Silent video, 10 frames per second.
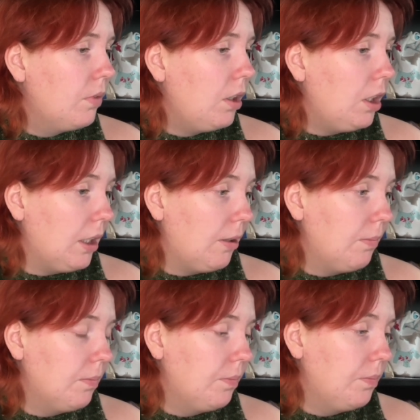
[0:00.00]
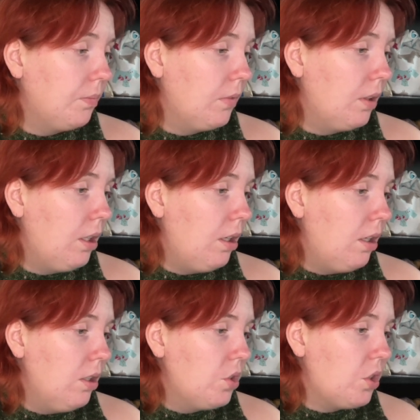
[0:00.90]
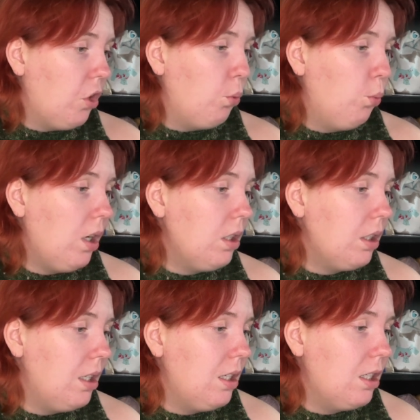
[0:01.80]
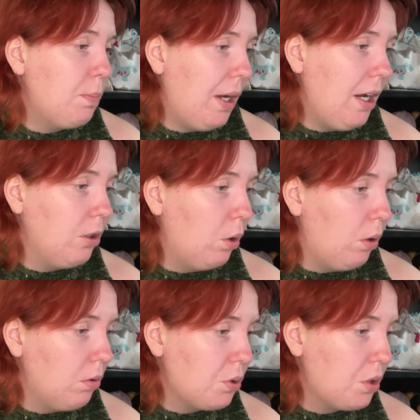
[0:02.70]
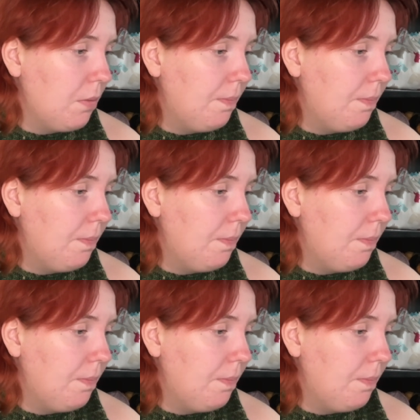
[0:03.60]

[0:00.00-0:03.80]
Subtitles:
yeah. So what is my goals?